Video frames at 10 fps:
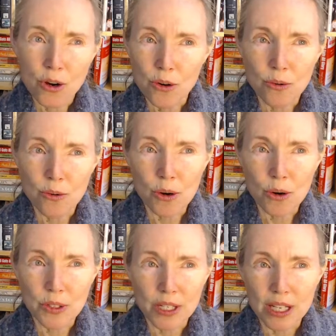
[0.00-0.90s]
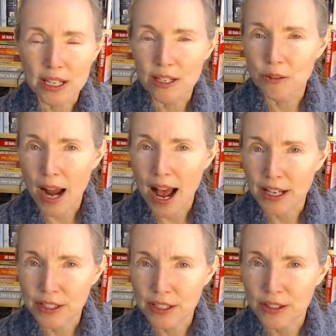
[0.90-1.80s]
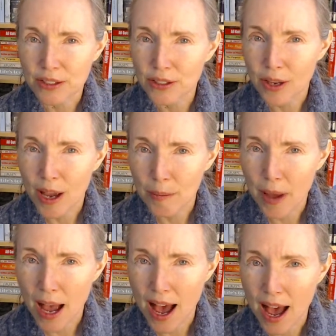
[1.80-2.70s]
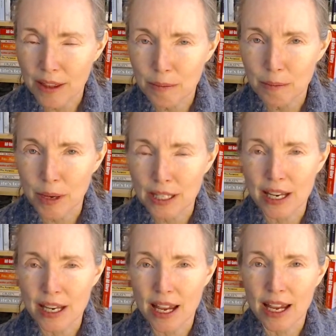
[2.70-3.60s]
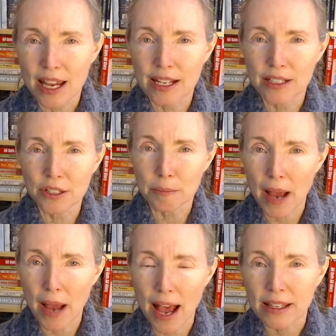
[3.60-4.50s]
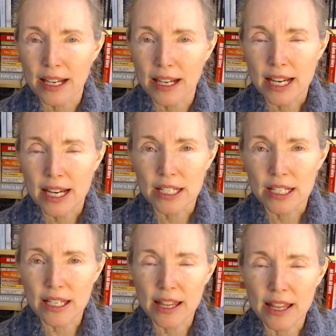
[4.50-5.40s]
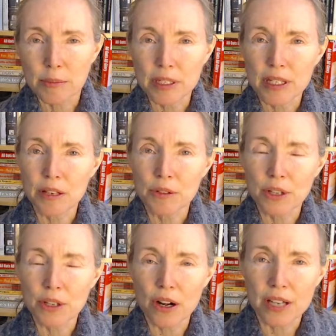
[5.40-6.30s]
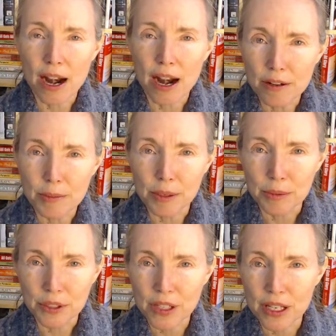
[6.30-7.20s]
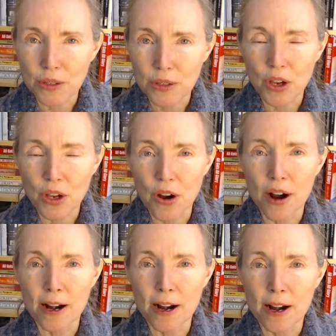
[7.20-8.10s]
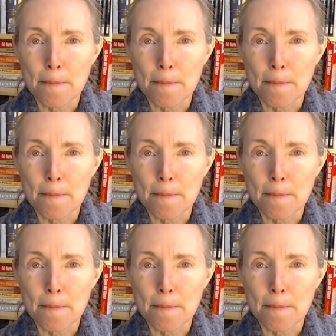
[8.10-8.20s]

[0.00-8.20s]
rosy grass path, but a dirt path to say that mosquitoes are terrible. Mosquitoes are